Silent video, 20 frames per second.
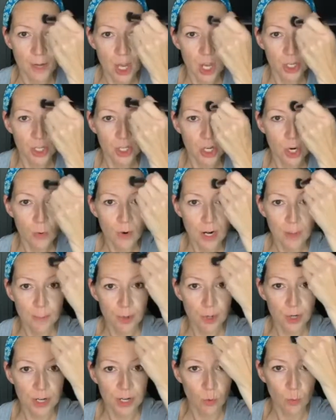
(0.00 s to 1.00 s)
You don't wanna
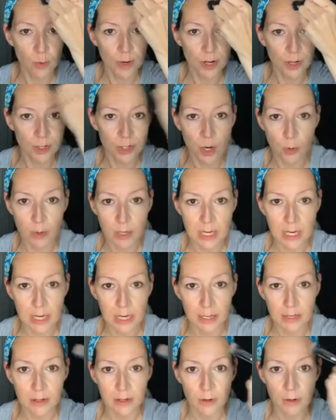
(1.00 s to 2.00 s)
put it where you don't need it,
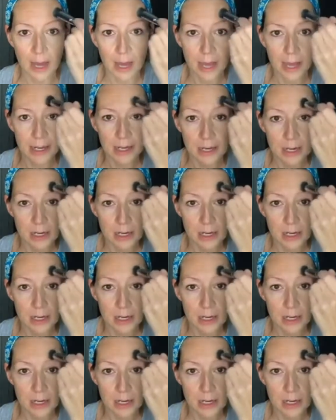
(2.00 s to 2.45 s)
okay?